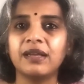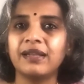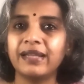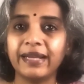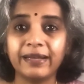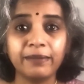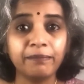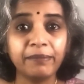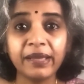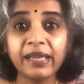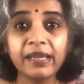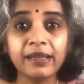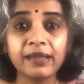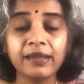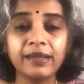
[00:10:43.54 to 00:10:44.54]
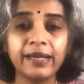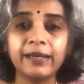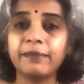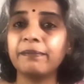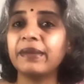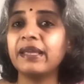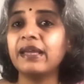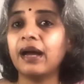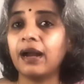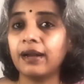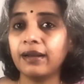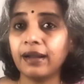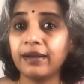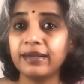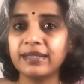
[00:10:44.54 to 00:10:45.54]
Let him be
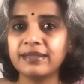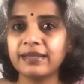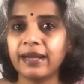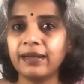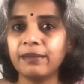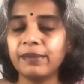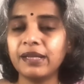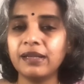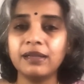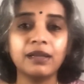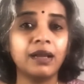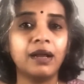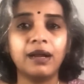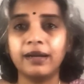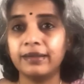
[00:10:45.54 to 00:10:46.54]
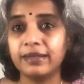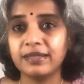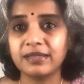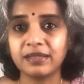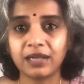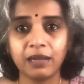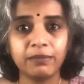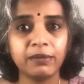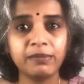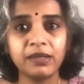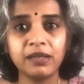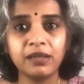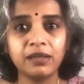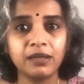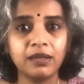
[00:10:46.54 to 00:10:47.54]
ununderstandable,
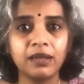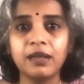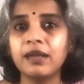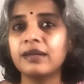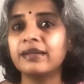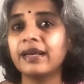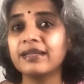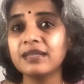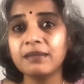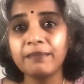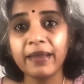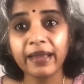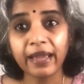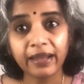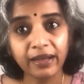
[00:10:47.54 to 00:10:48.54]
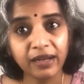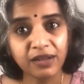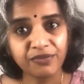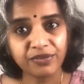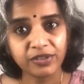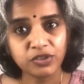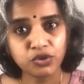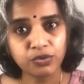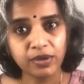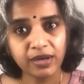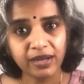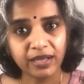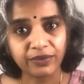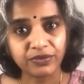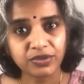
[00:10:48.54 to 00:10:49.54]
undescribable. Does it make any difference to our
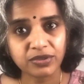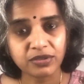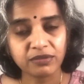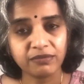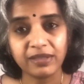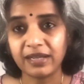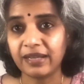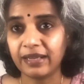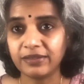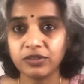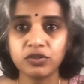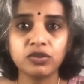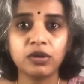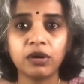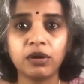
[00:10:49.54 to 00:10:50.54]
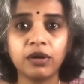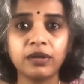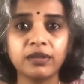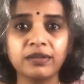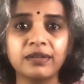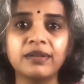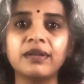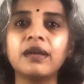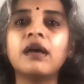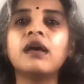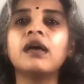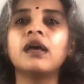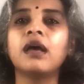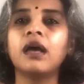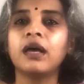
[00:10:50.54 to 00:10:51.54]
lives, whether he exists or not?
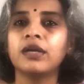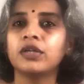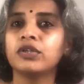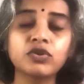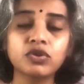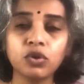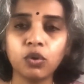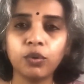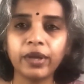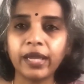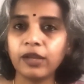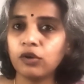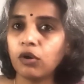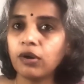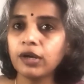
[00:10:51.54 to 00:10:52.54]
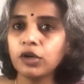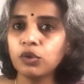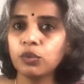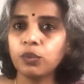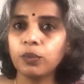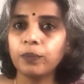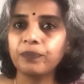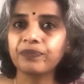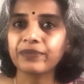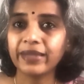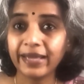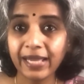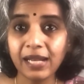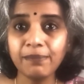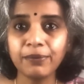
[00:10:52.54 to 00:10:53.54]
So, in order to
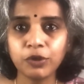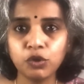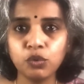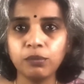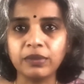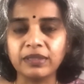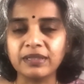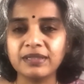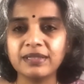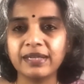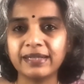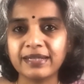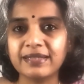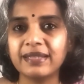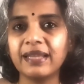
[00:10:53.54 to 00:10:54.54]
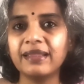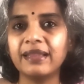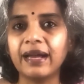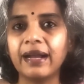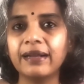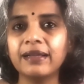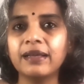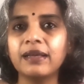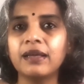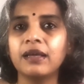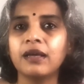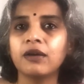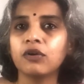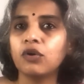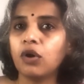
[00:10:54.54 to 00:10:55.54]
help humans, it is said that
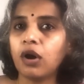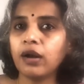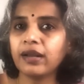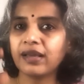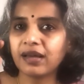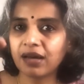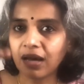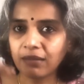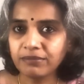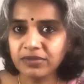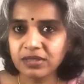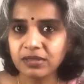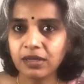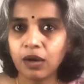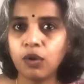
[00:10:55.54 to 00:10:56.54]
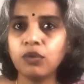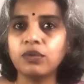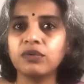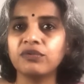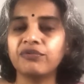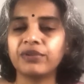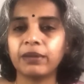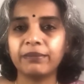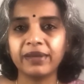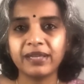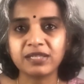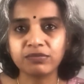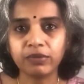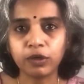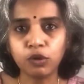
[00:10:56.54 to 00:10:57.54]
God comes down from
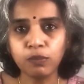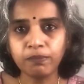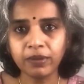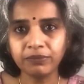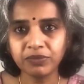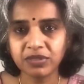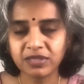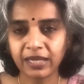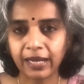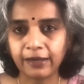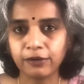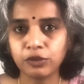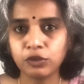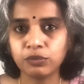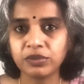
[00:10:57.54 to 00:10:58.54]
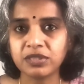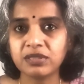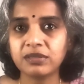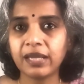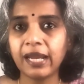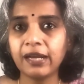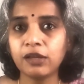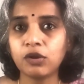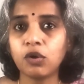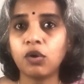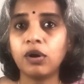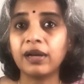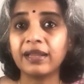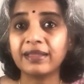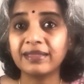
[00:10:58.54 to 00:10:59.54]
his Swaroopam state to a state
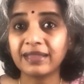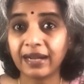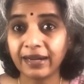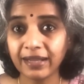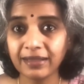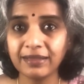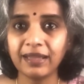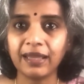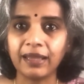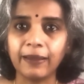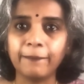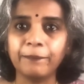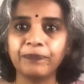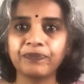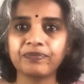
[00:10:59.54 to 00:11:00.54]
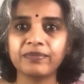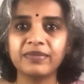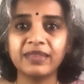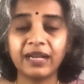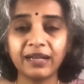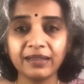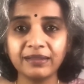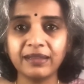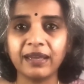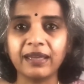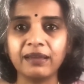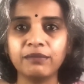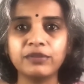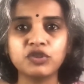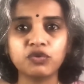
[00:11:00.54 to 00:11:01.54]
called Thadathai,
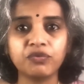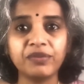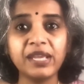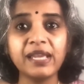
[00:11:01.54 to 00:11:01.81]
which we